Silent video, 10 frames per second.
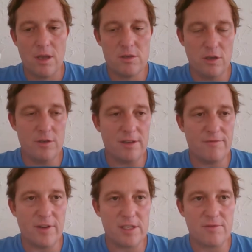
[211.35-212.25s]
using
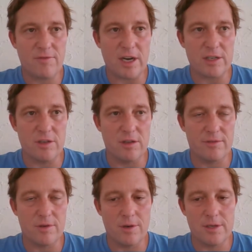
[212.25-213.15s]
fixed fractional, of
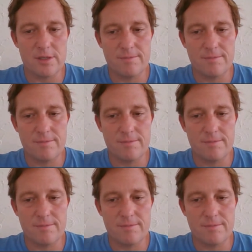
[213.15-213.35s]
course,